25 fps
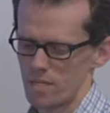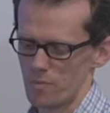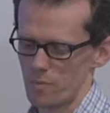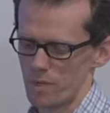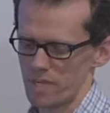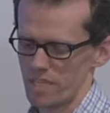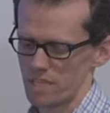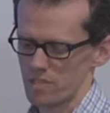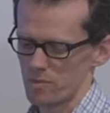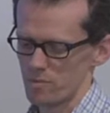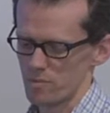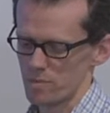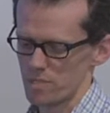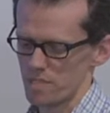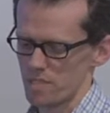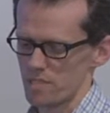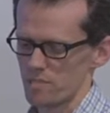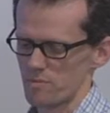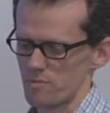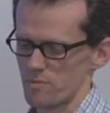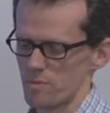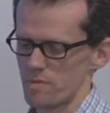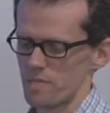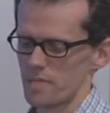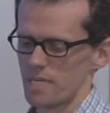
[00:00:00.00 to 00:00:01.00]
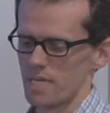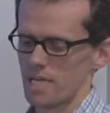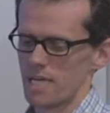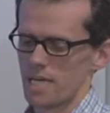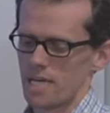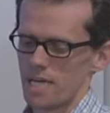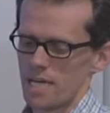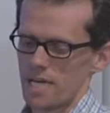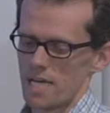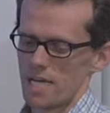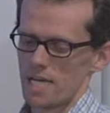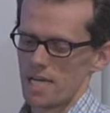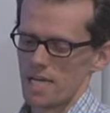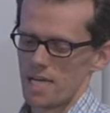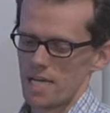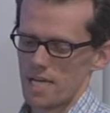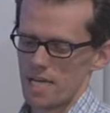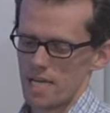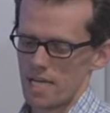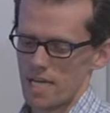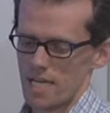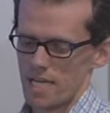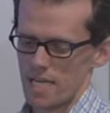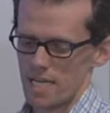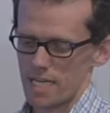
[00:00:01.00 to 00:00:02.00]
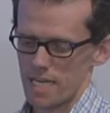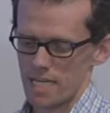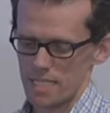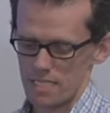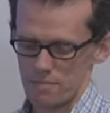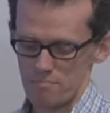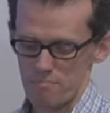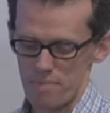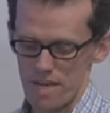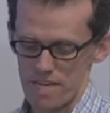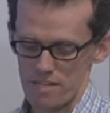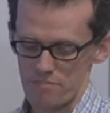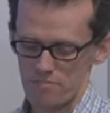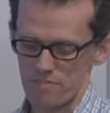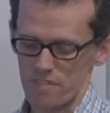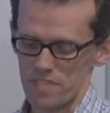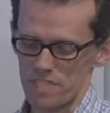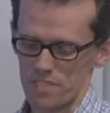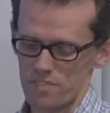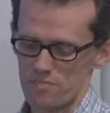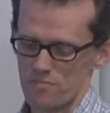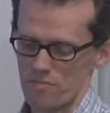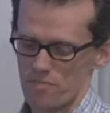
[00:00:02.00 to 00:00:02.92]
We can also get some benefits